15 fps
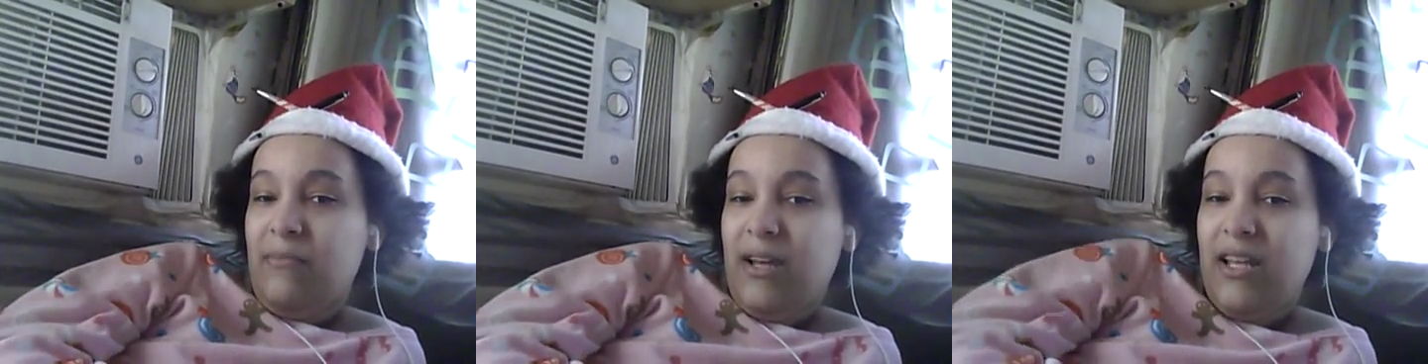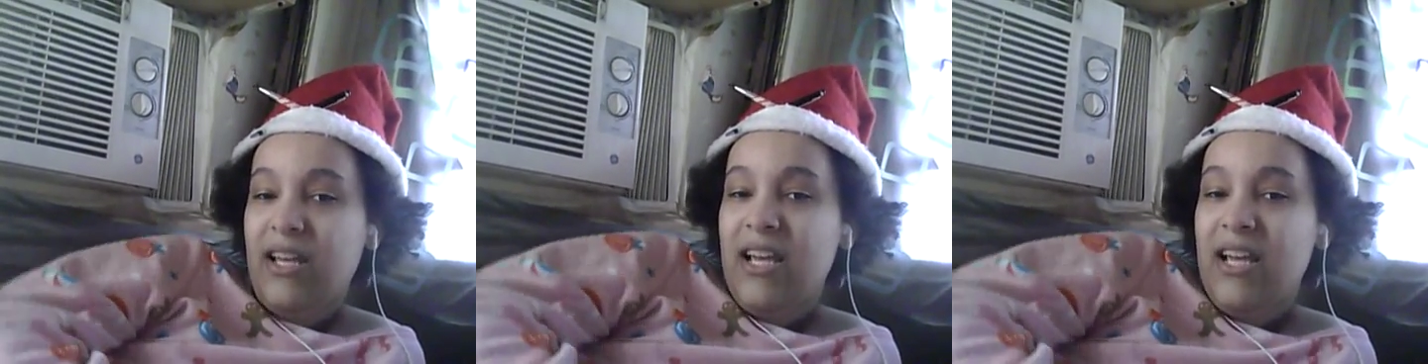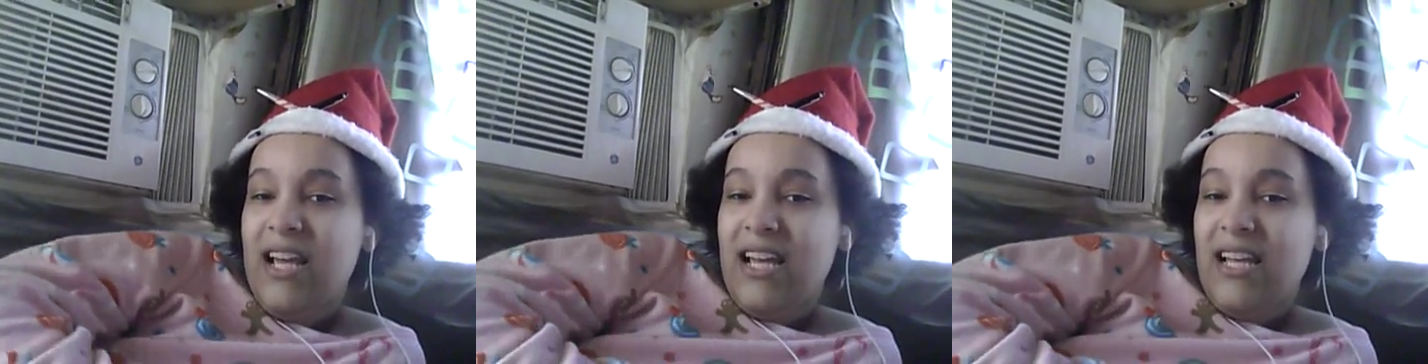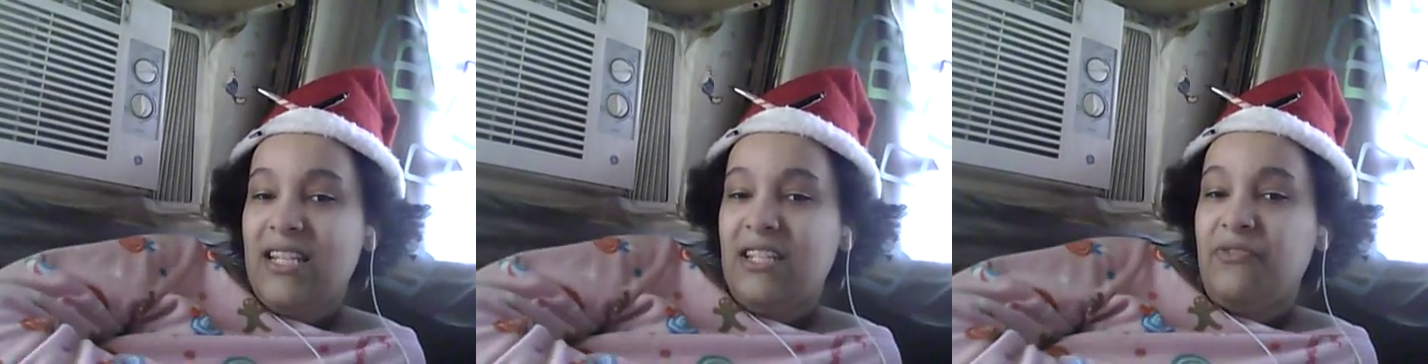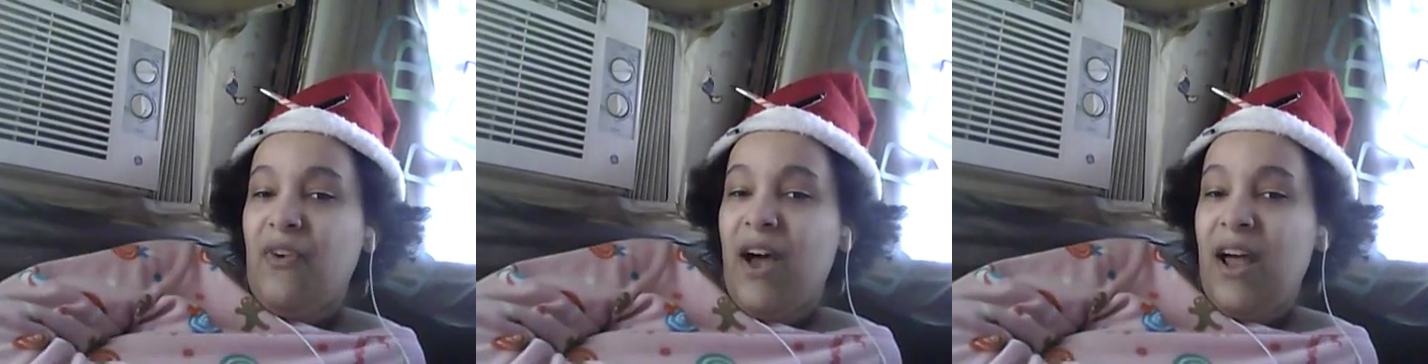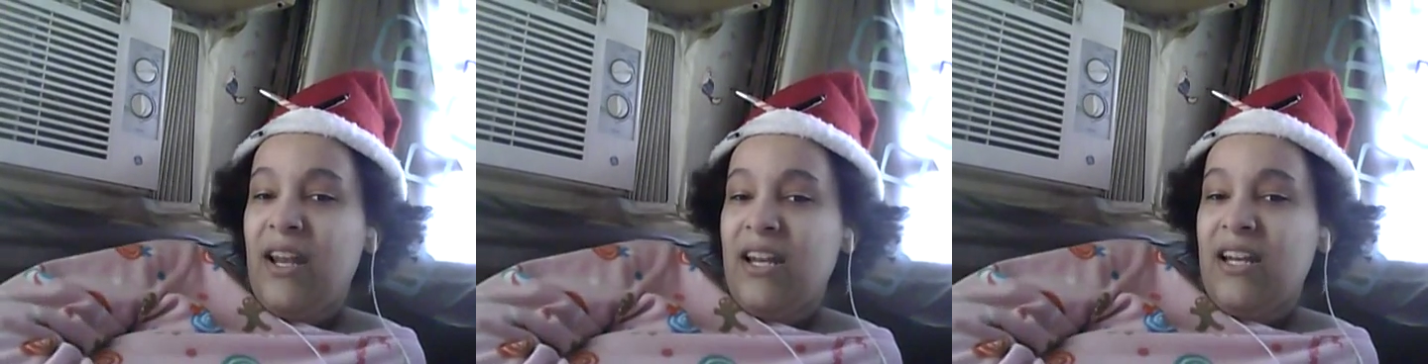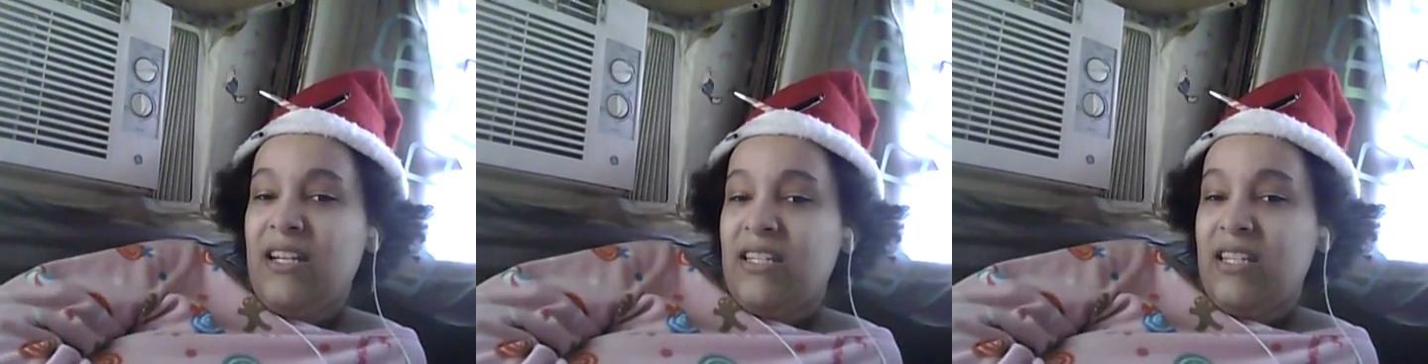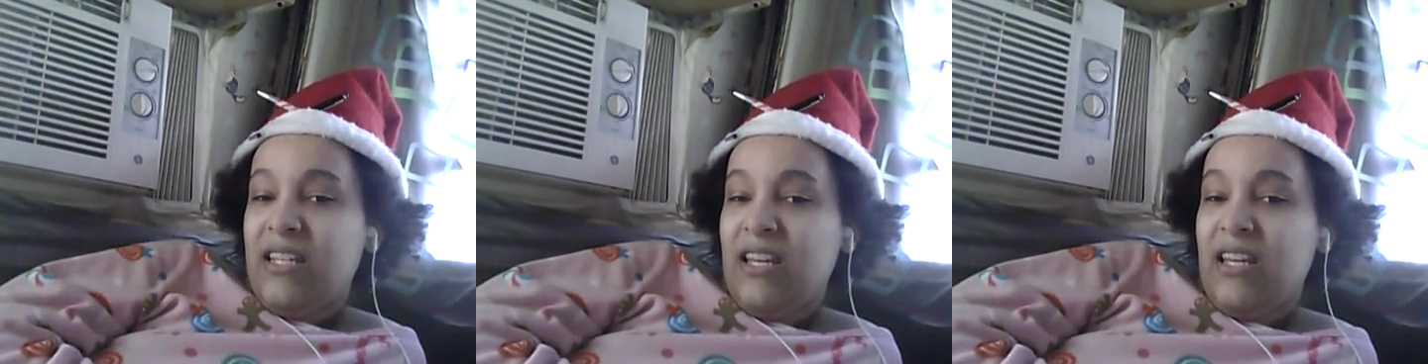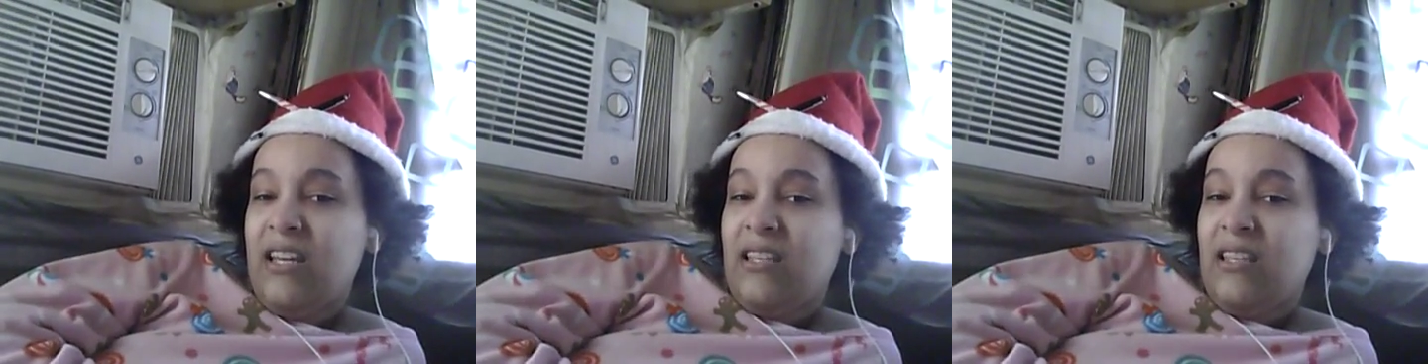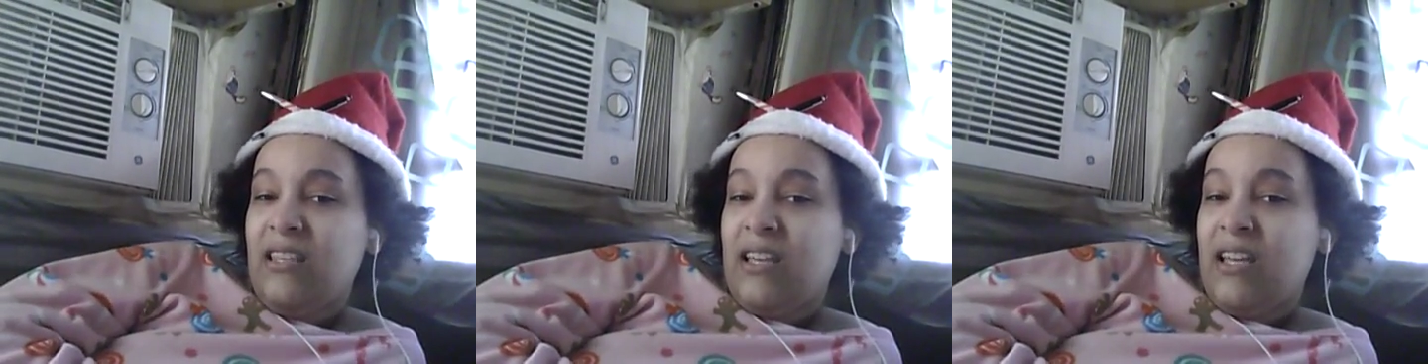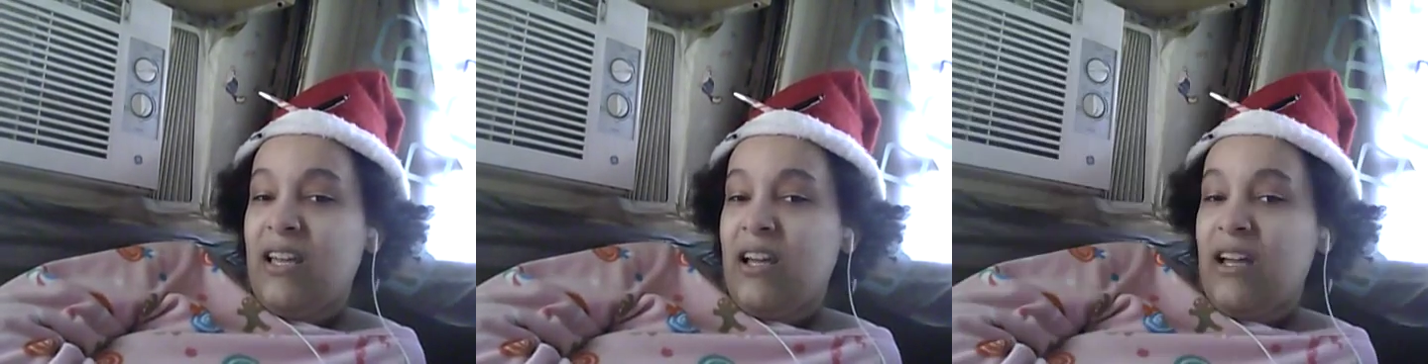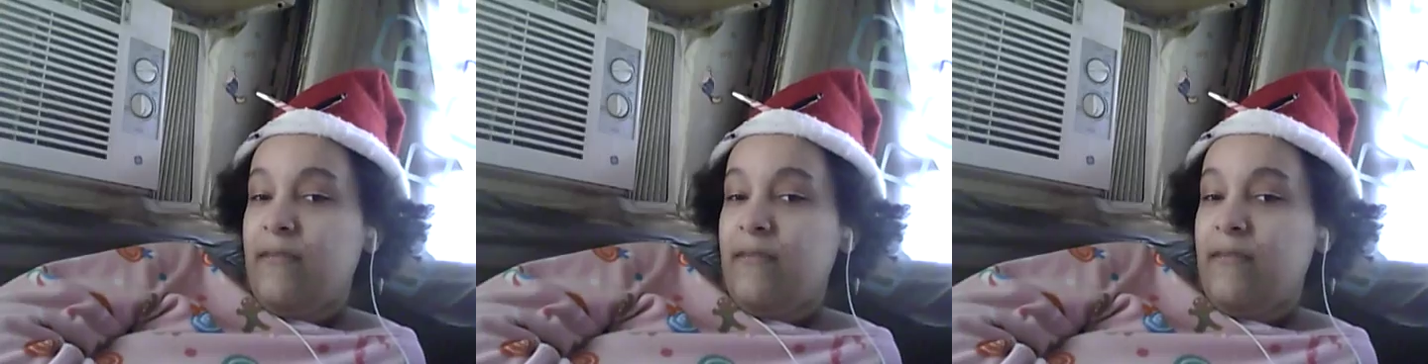But it's funny to see the King